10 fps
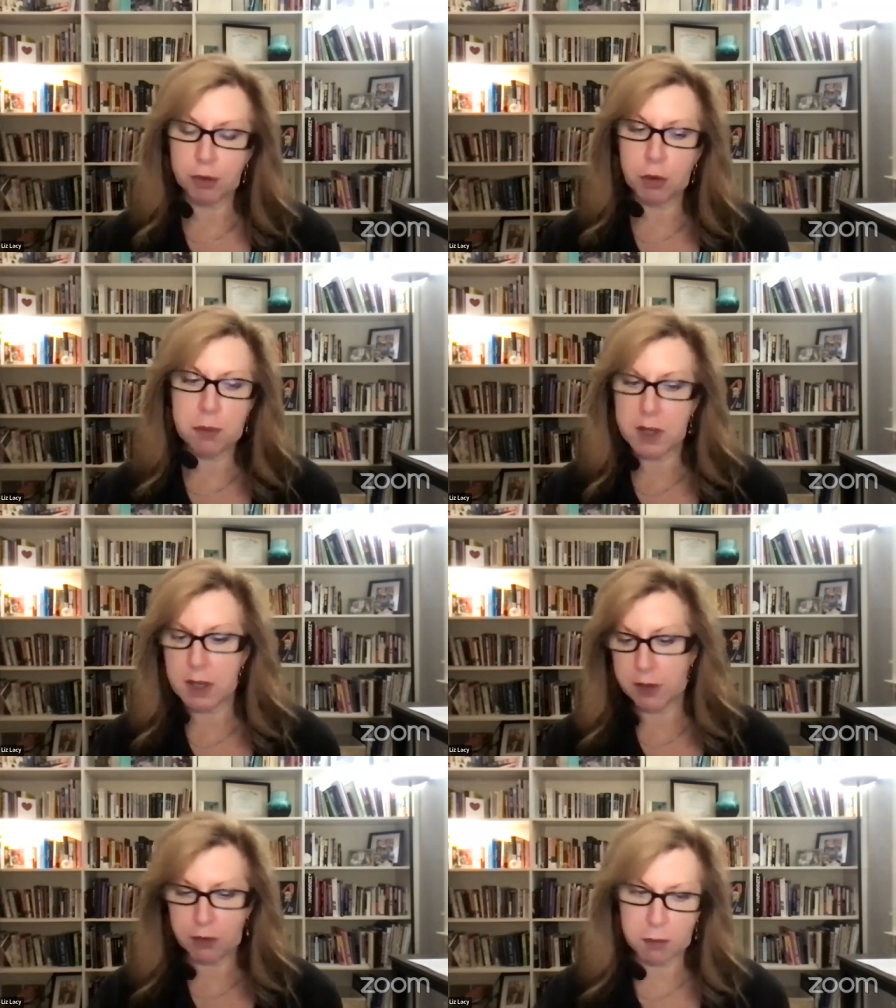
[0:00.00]
soup
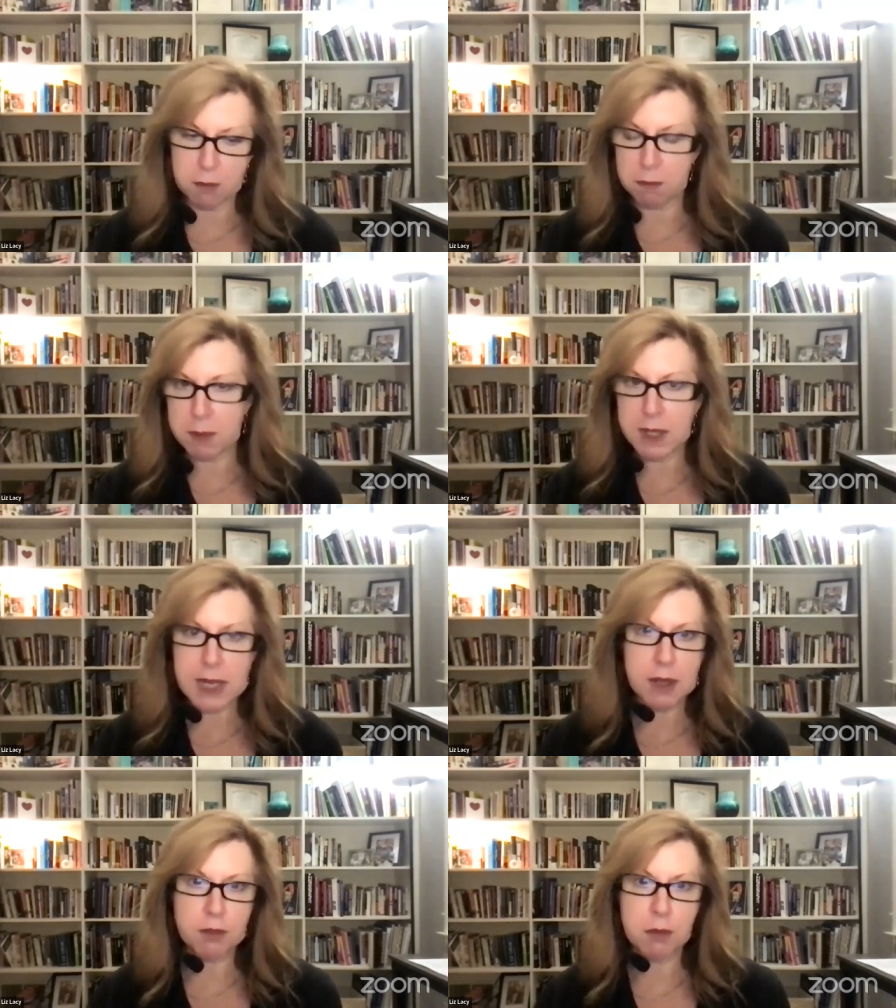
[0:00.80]
to nuts from
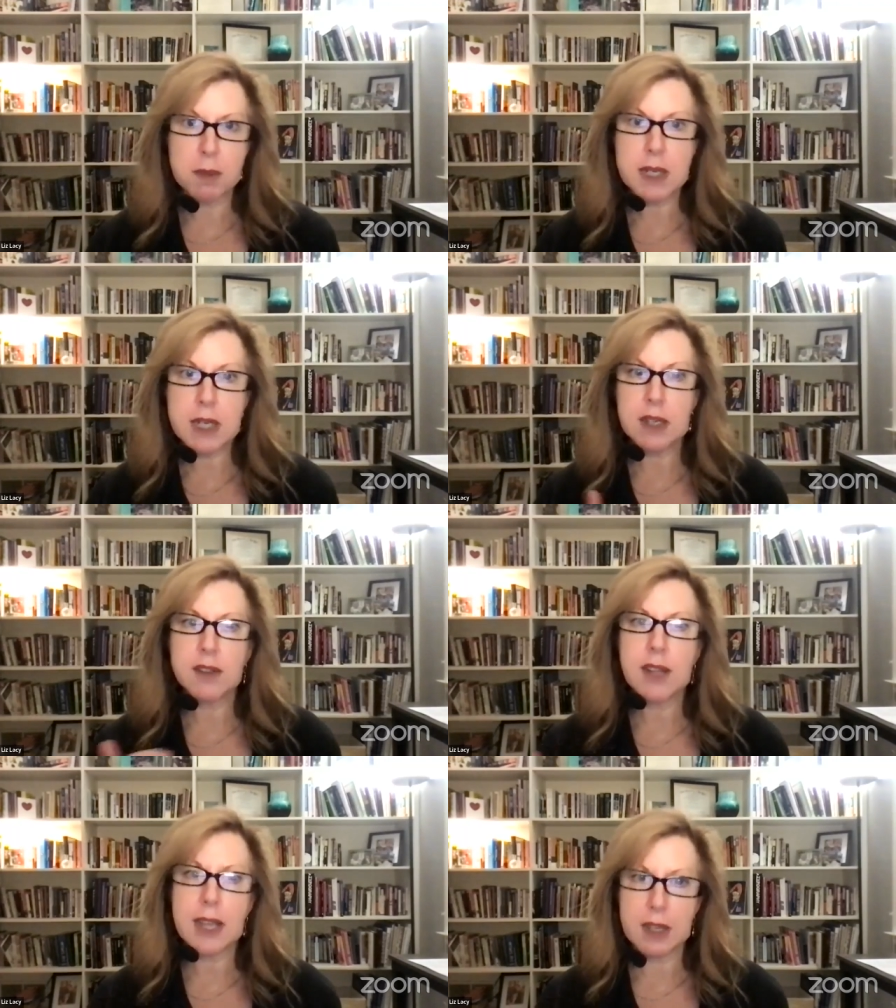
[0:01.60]
begin from
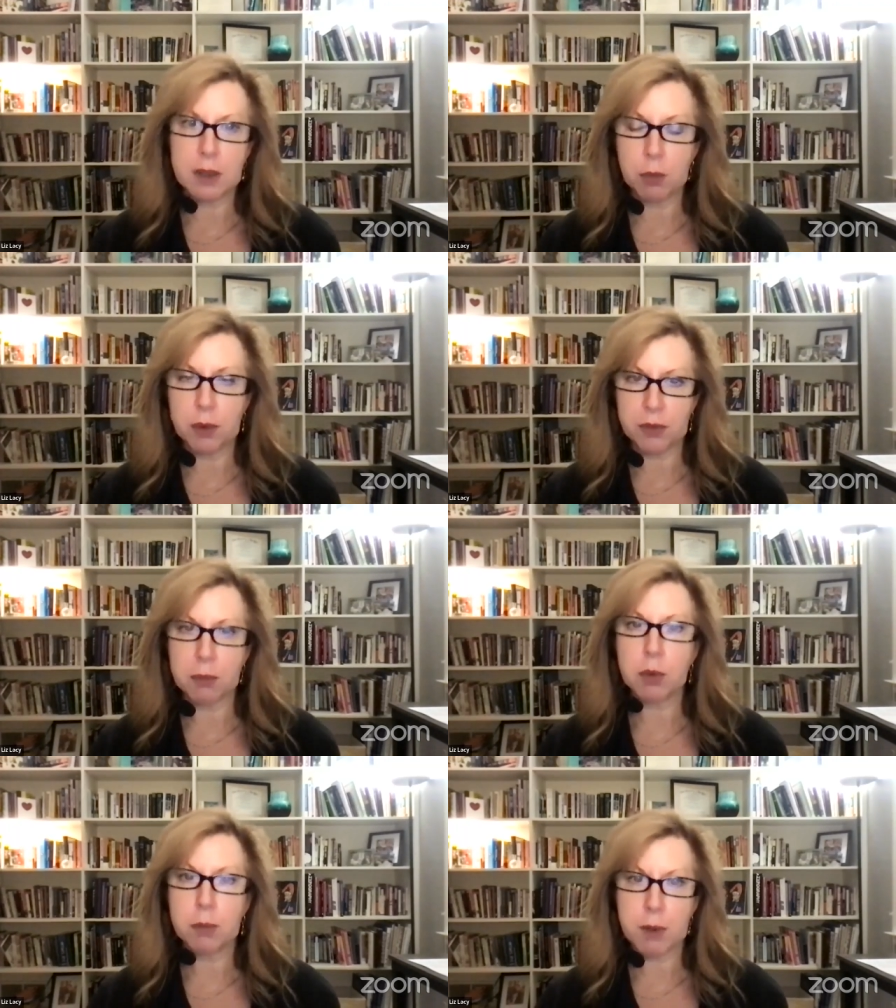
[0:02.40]
beginning to end with
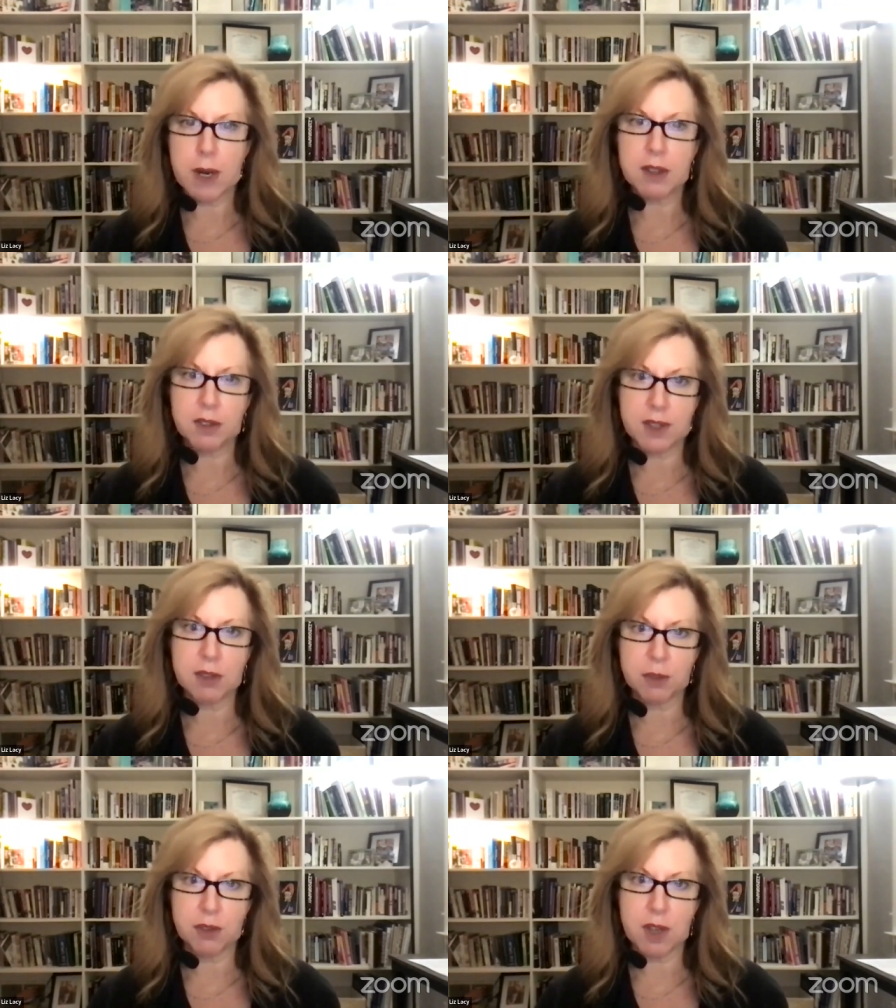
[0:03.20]
some good practice
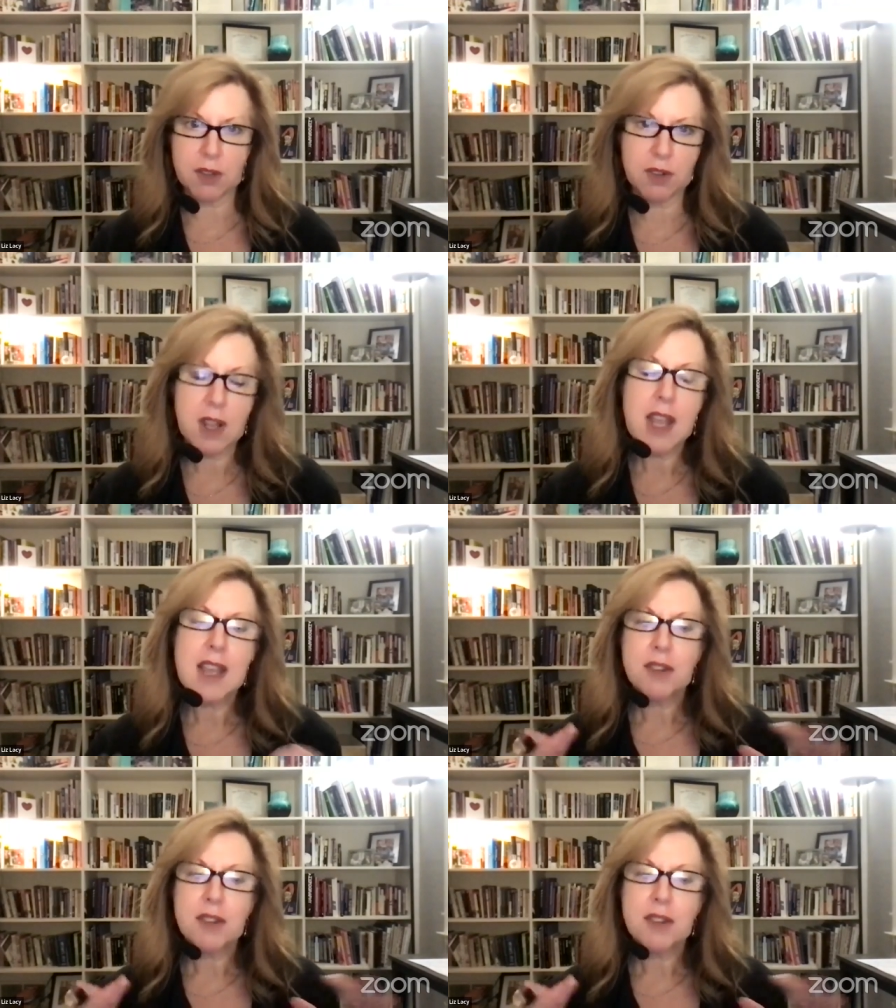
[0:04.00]
exercises